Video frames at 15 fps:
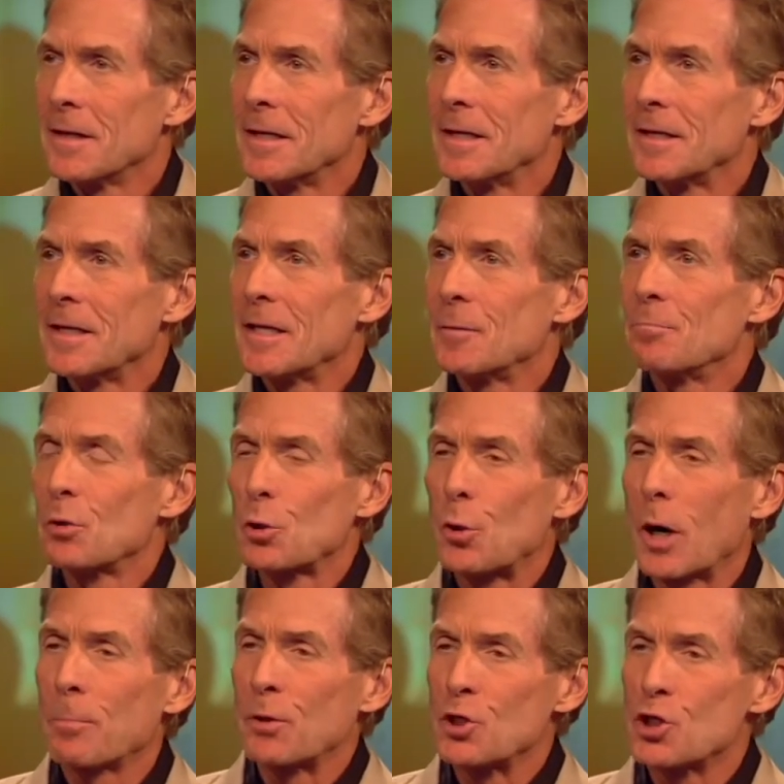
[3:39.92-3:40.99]
it blew
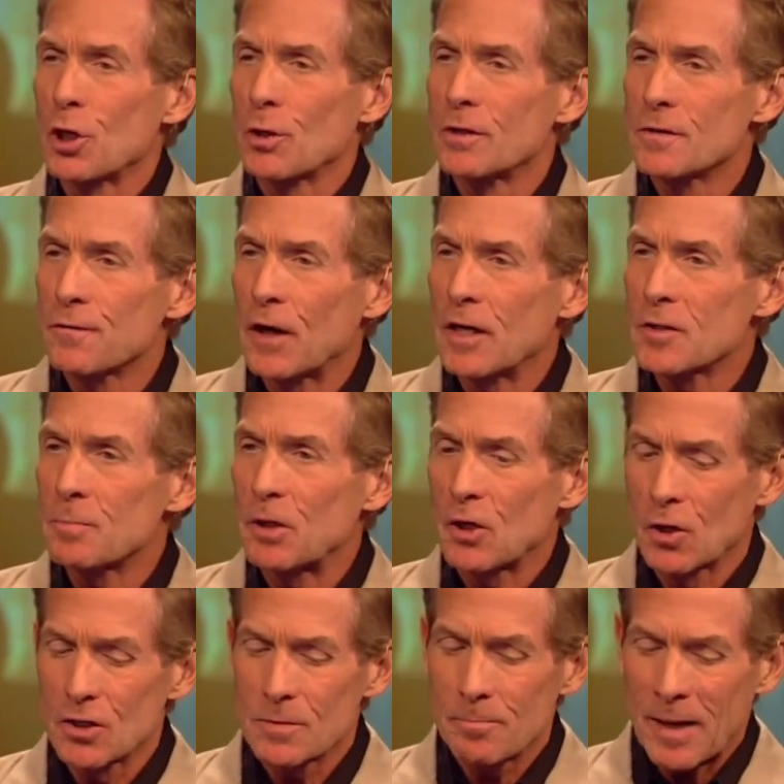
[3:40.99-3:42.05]
up in Jerry's face
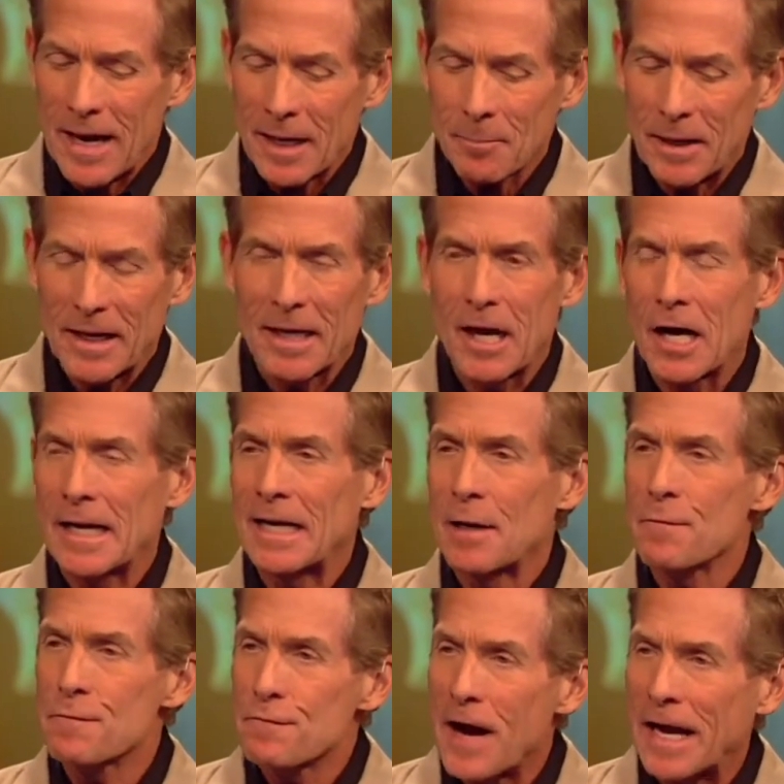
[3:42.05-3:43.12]
because Pac-Man got in a
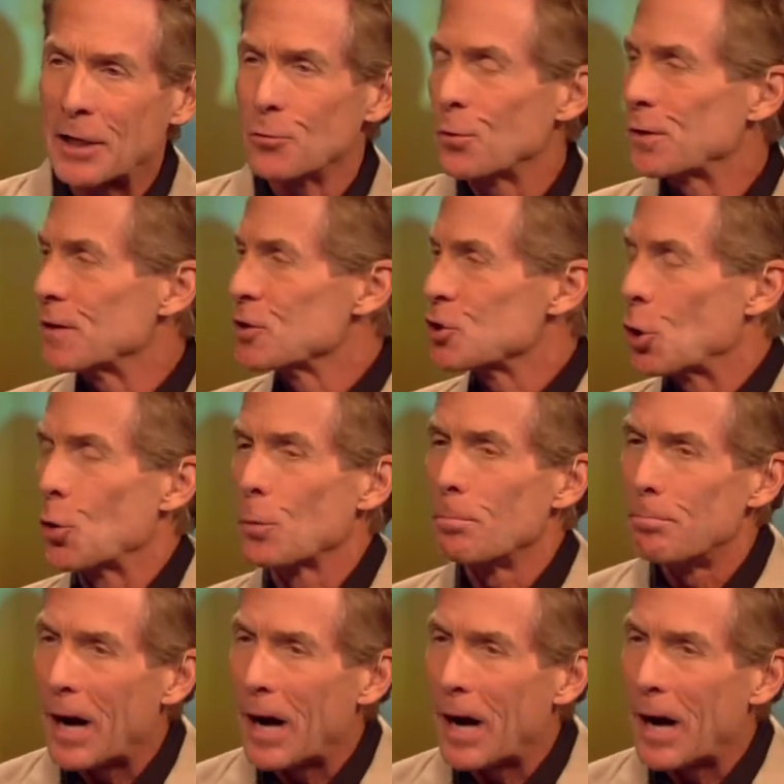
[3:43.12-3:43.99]
fight with his own